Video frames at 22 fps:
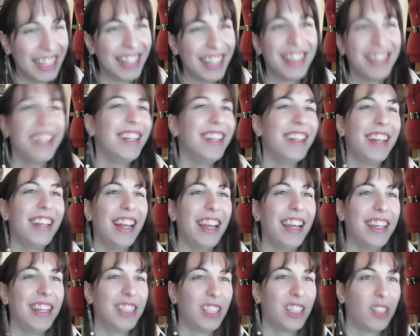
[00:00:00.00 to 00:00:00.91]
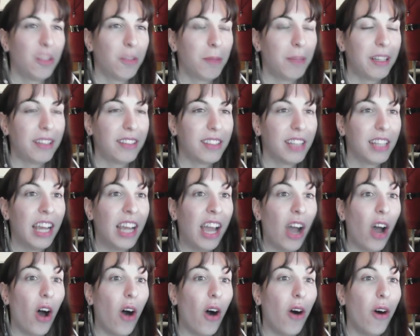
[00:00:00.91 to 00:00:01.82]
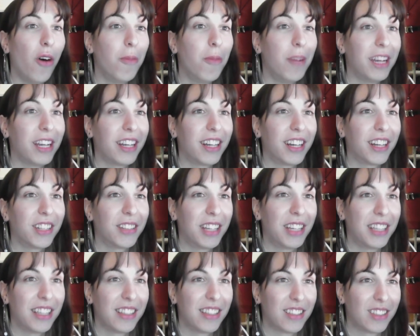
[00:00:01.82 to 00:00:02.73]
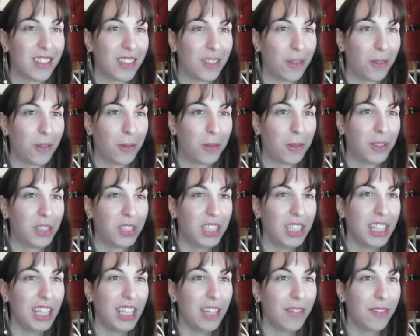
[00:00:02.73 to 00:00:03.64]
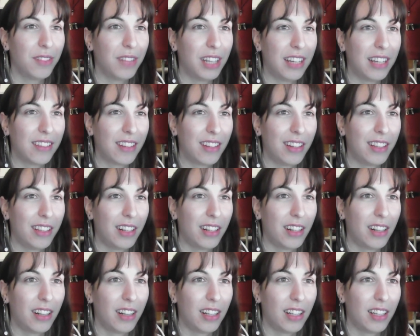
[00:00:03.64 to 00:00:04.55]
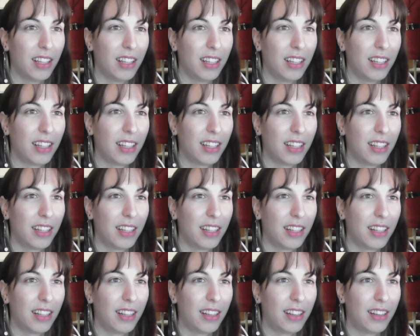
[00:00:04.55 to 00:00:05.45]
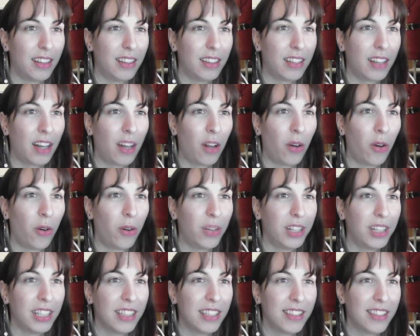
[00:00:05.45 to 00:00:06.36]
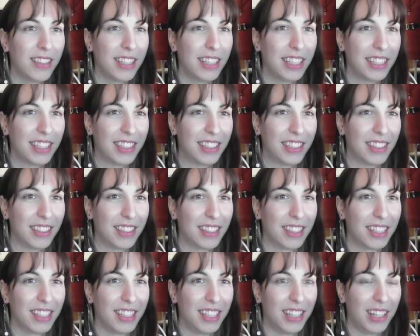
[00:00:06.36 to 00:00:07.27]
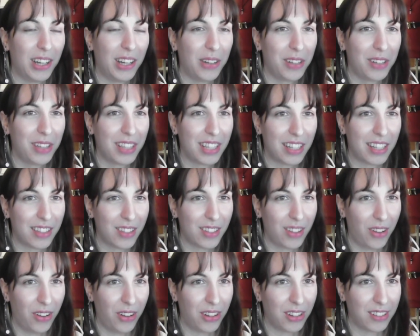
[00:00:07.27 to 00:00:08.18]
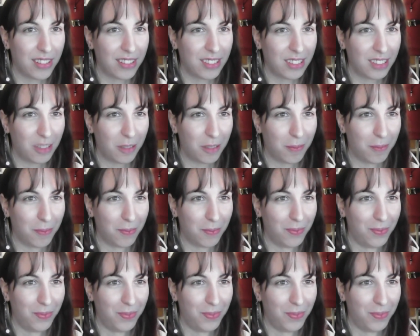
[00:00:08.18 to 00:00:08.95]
The little angel's pixeled. Oh my god, okay, this is so cool. She even has little horns here. Okay, that's awesome.